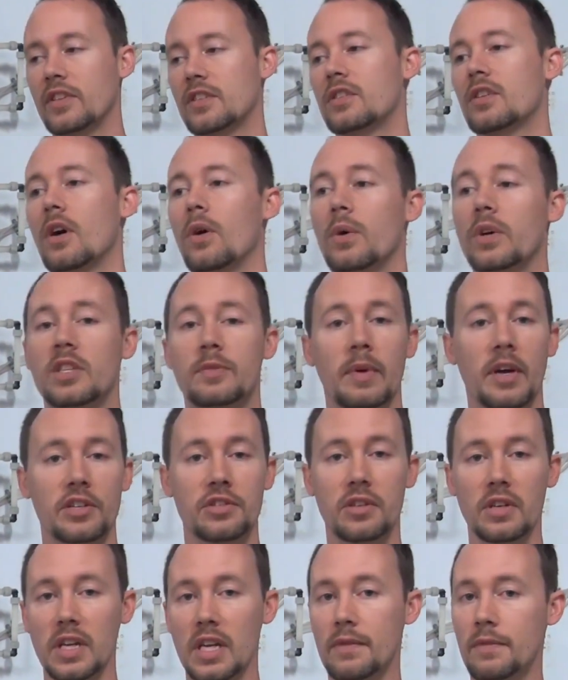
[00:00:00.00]
And so
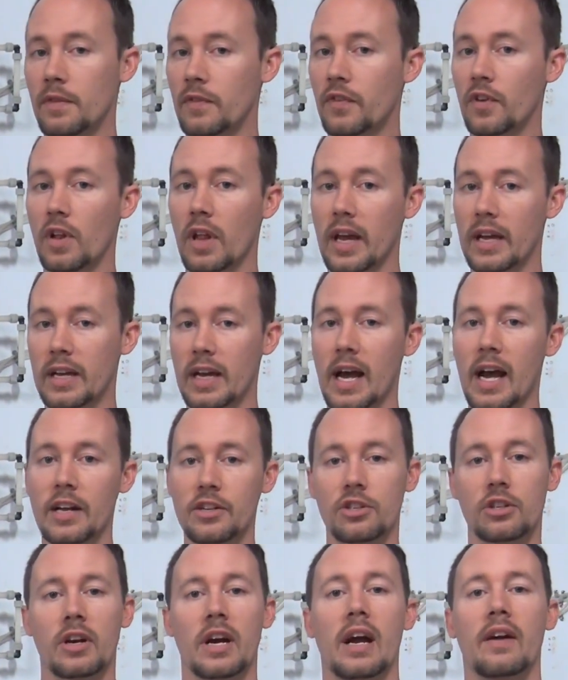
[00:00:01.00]
especially even for like
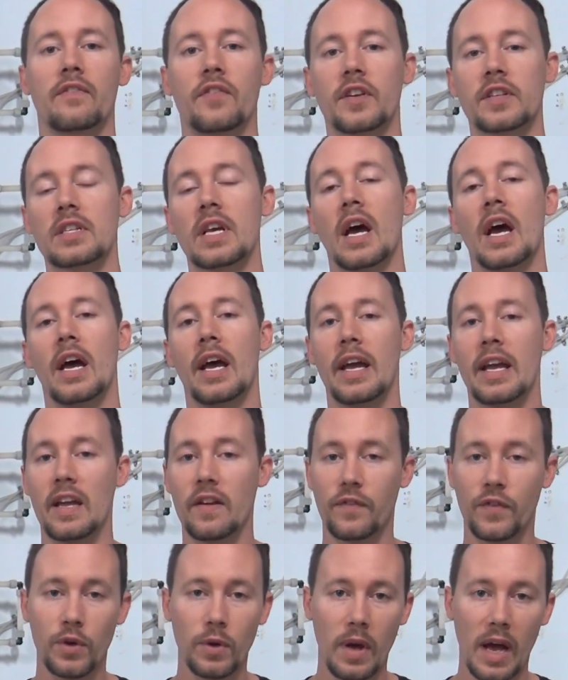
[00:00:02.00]
hydrographics,
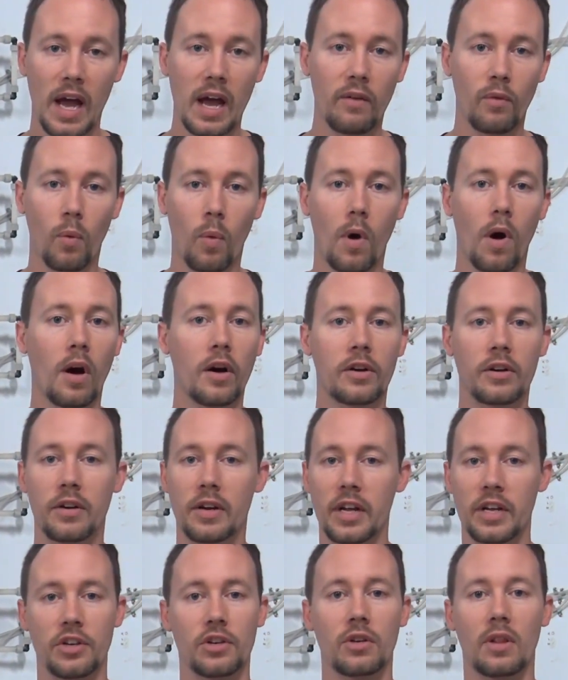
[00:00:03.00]
if you have
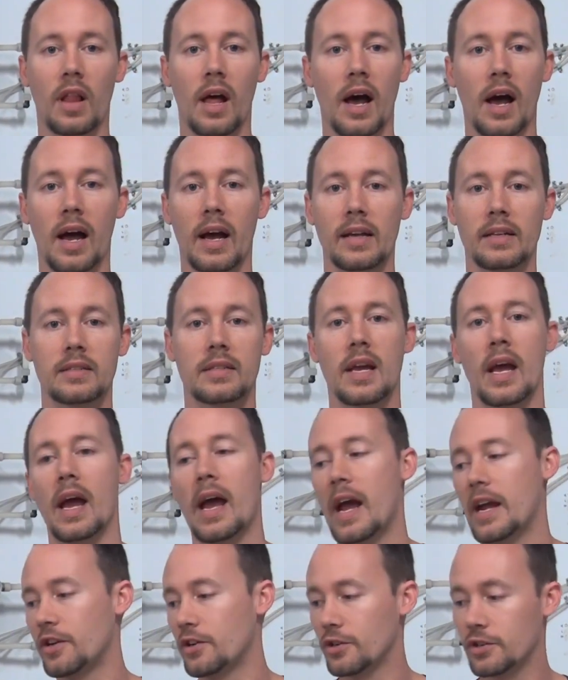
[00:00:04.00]
water in your lines
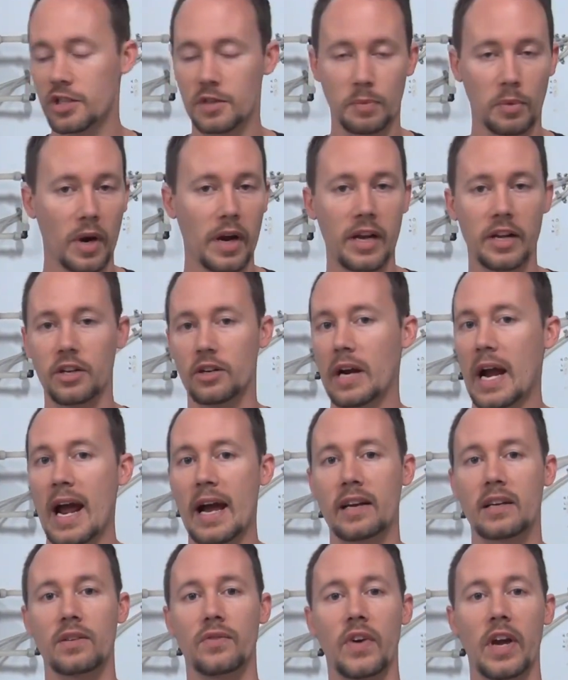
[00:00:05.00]
and you're spraying your
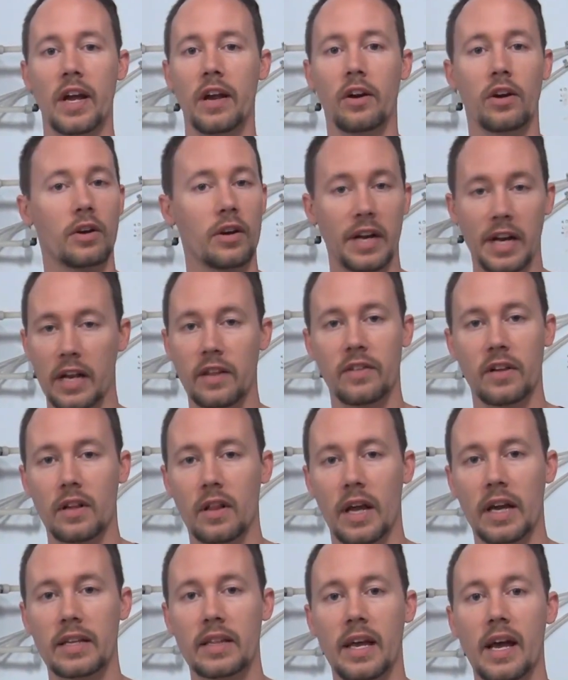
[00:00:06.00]
activator or anything
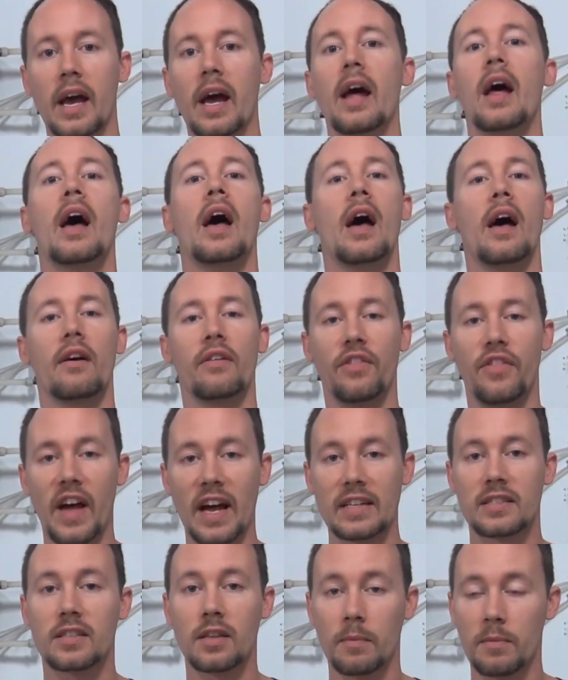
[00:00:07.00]
like that,
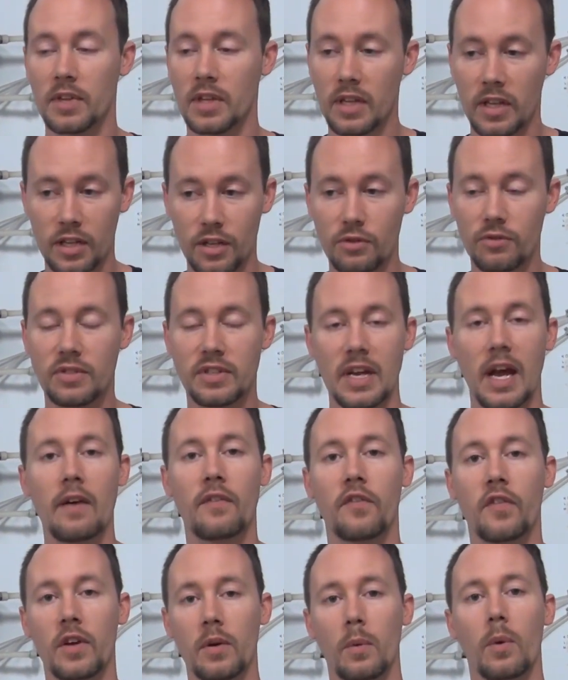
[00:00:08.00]
that's something that you
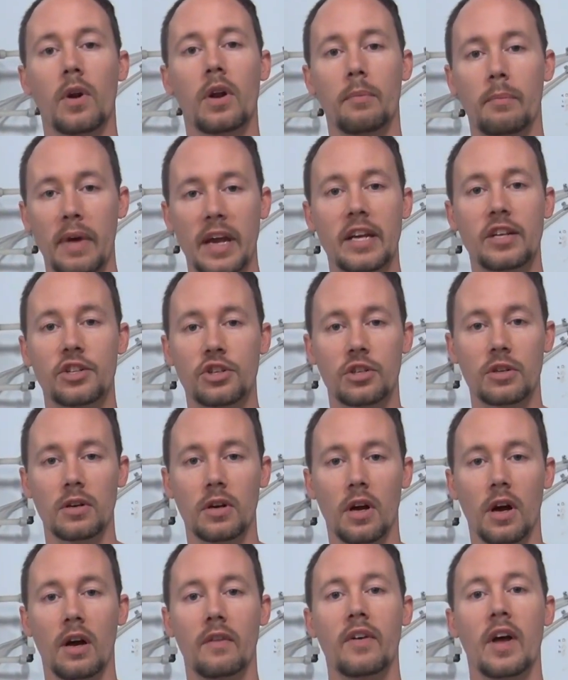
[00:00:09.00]
definitely want to make
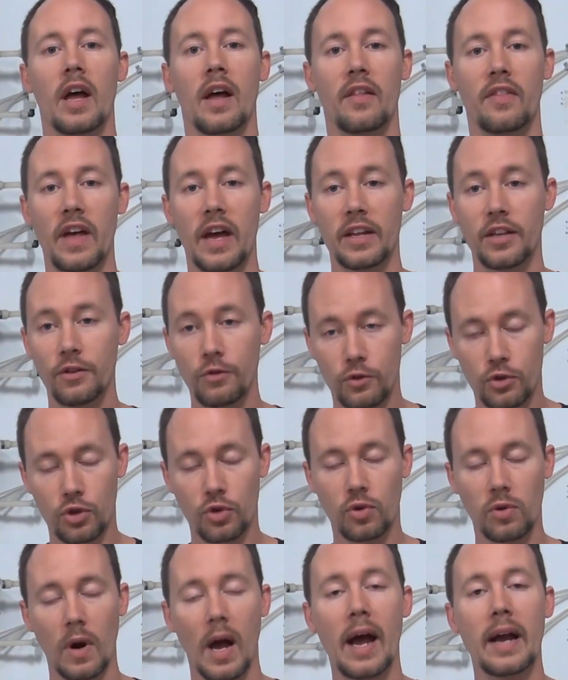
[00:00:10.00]
sure of, that you
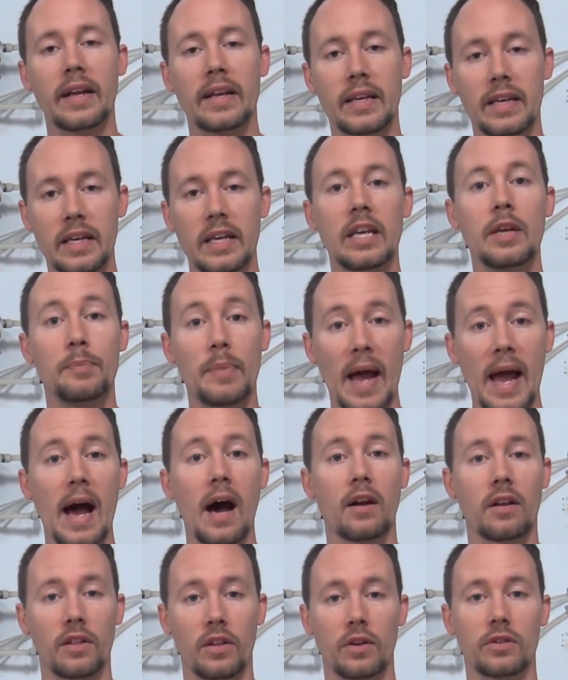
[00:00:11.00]
try to keep
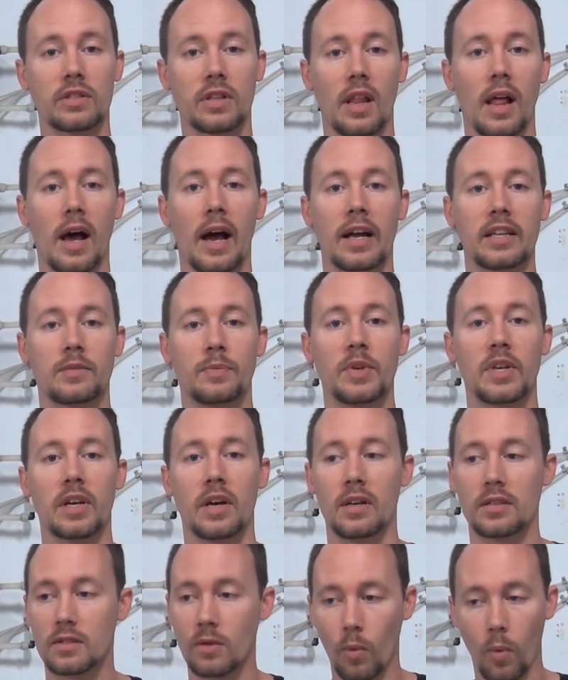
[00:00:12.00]
out of those lines,
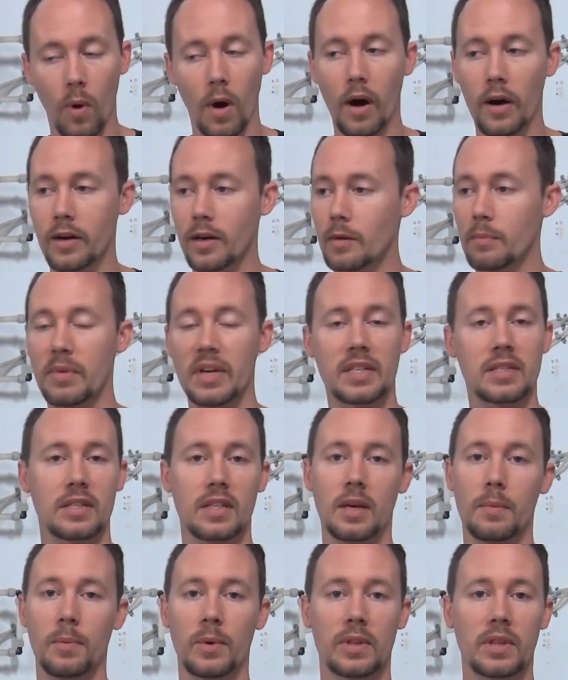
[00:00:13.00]
because the water
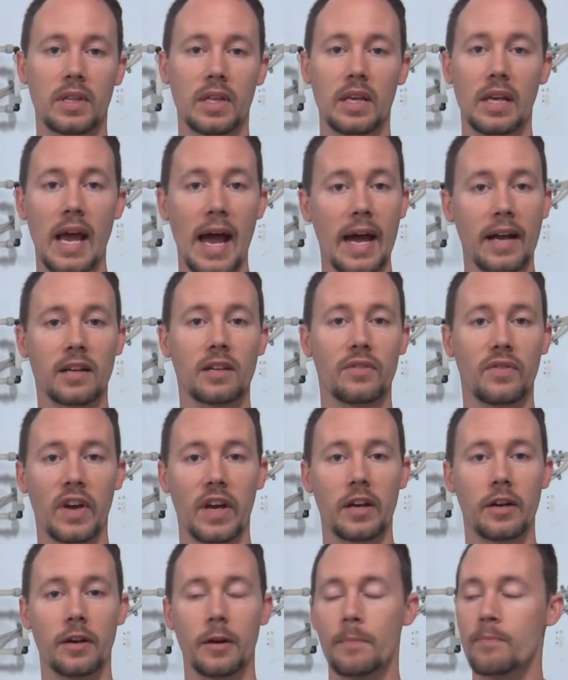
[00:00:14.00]
mixed in with the
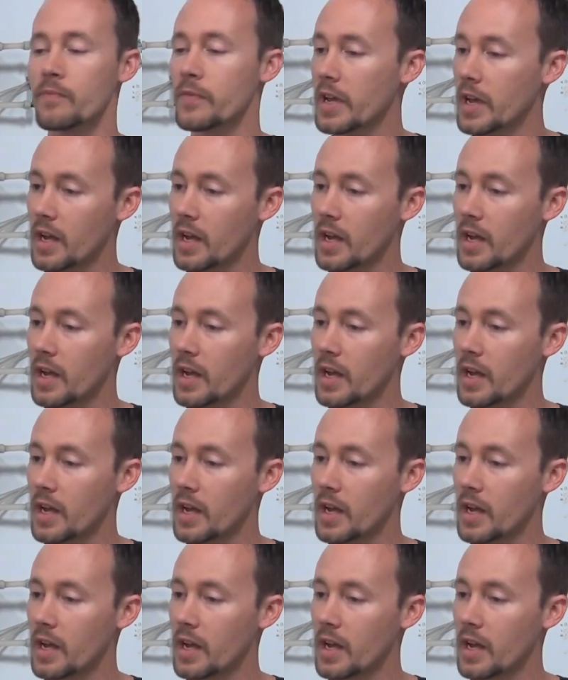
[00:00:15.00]
activator